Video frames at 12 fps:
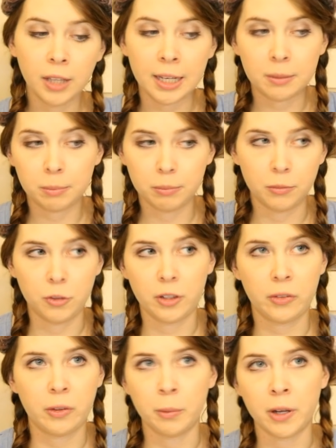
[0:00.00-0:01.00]
like,
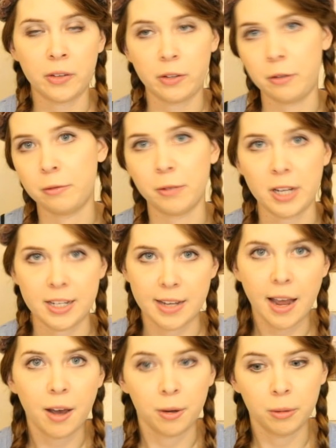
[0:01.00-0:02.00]
just the ones who freaked
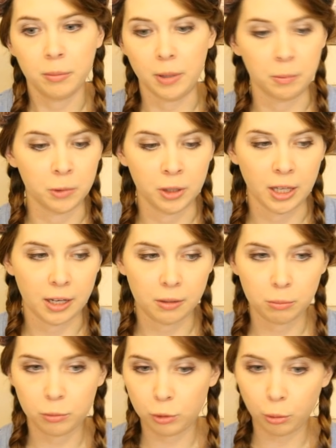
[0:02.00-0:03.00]
out and were like,
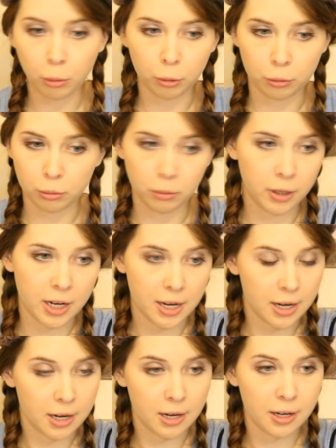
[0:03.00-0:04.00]

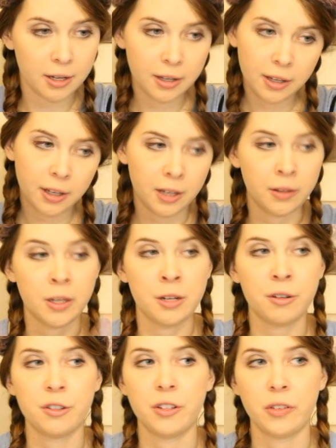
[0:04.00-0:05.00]
sorcery! And then
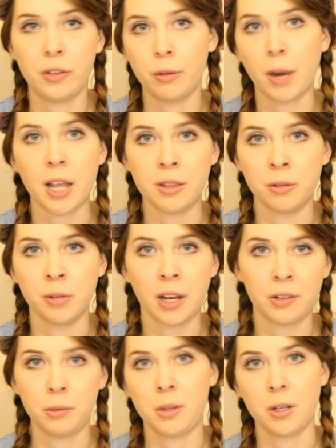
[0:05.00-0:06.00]
you could just threaten the
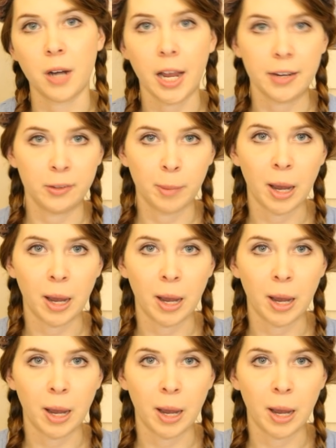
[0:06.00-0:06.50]
rest with your ice